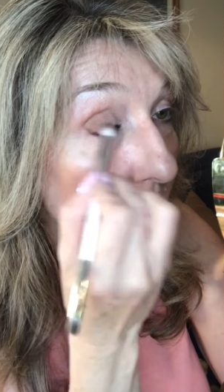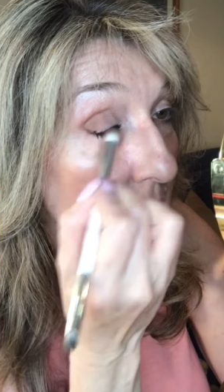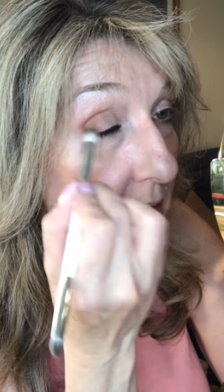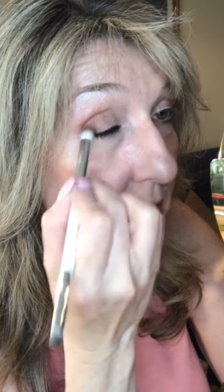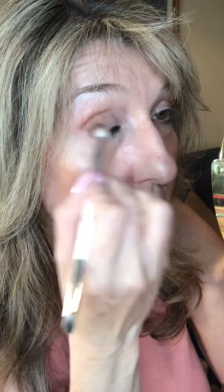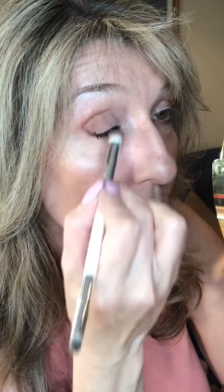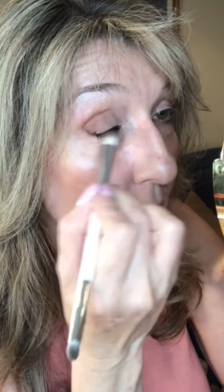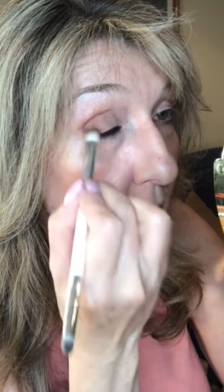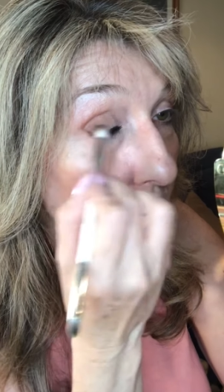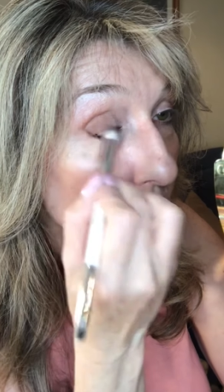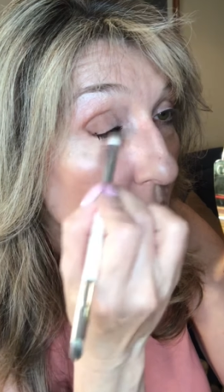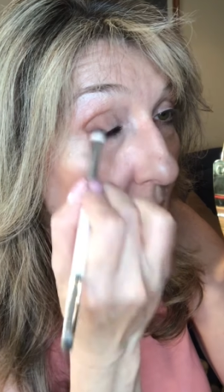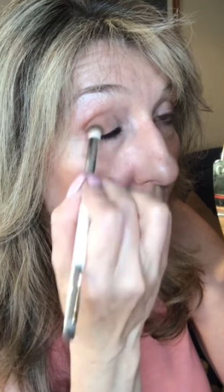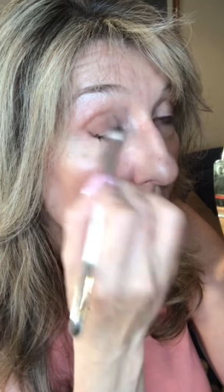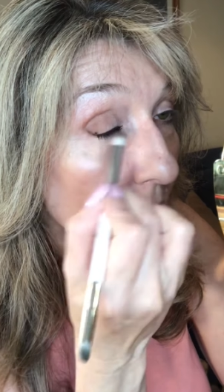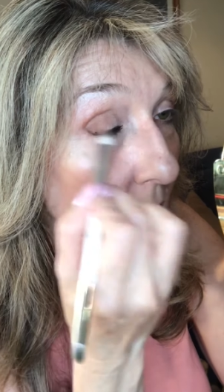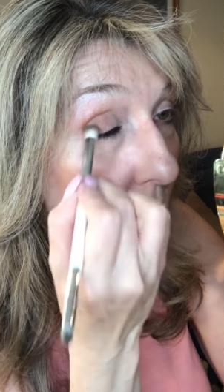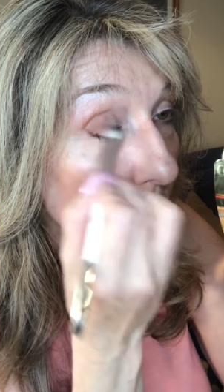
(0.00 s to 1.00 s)
so you
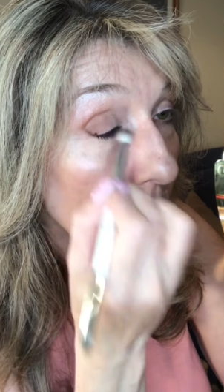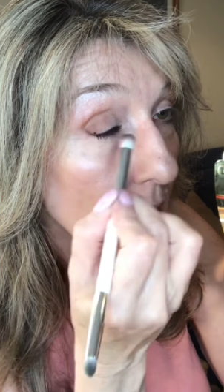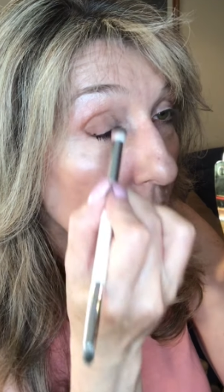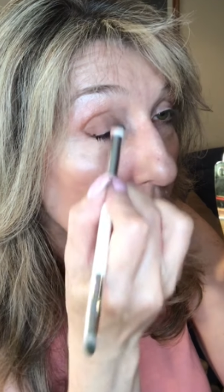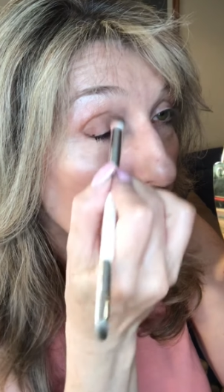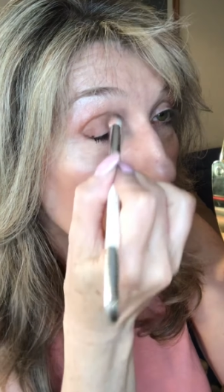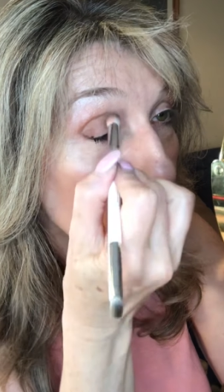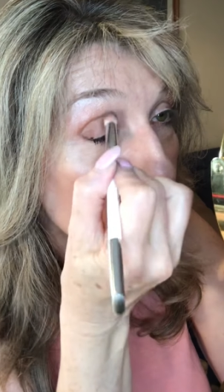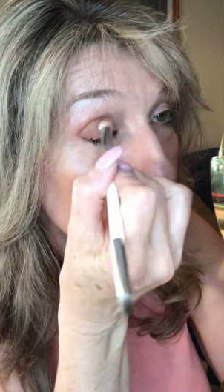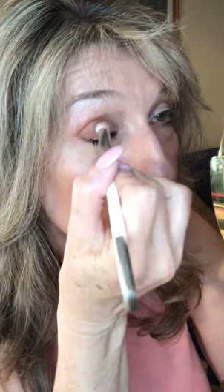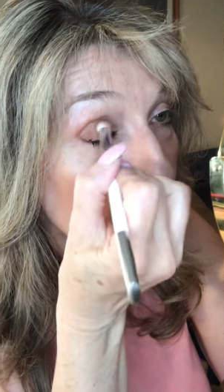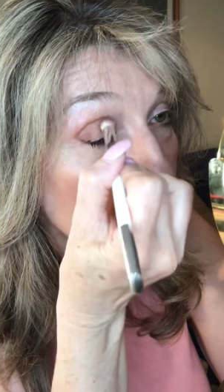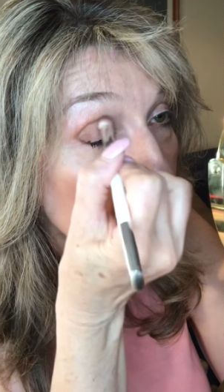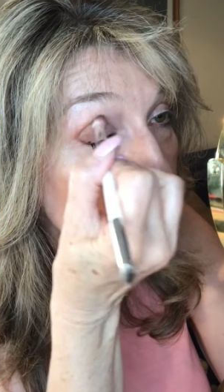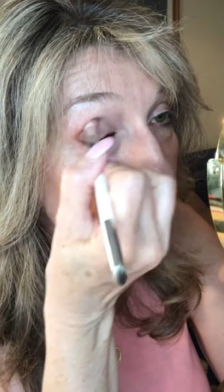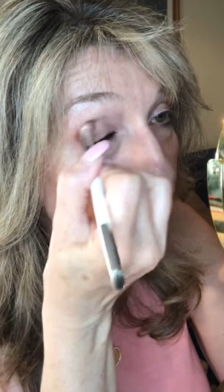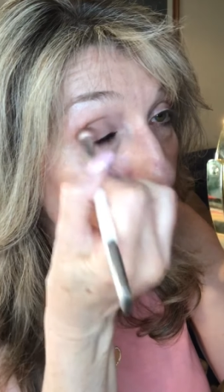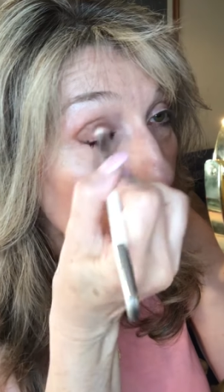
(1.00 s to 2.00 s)
can use that
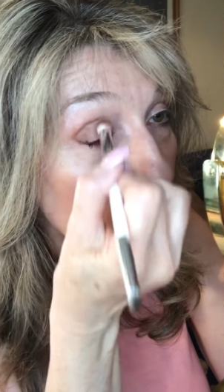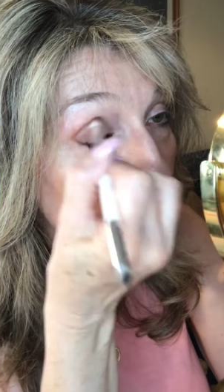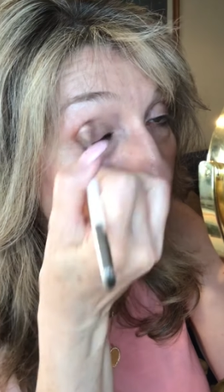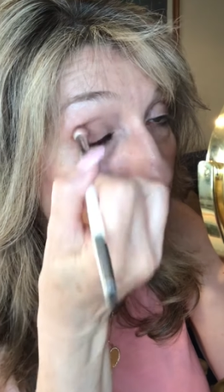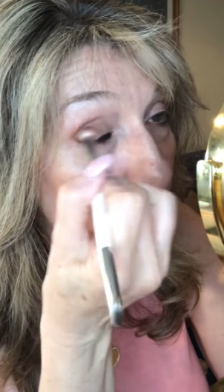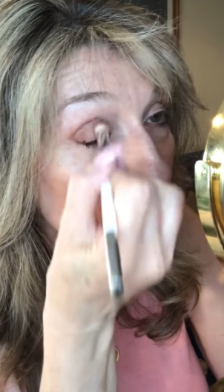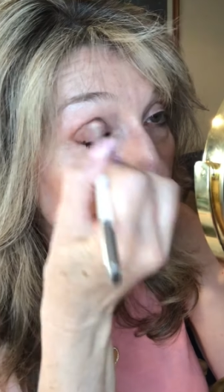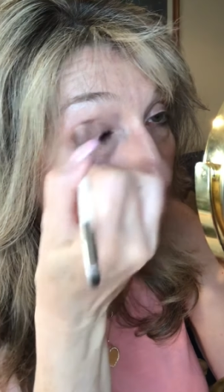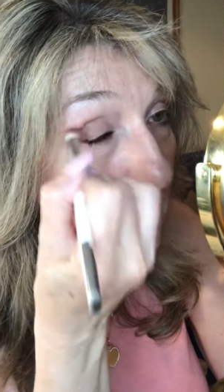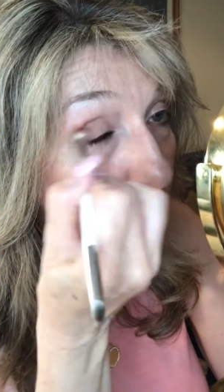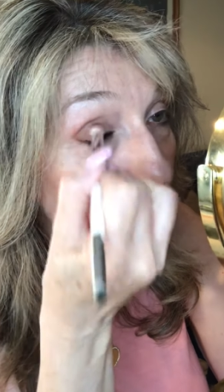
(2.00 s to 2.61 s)
as well.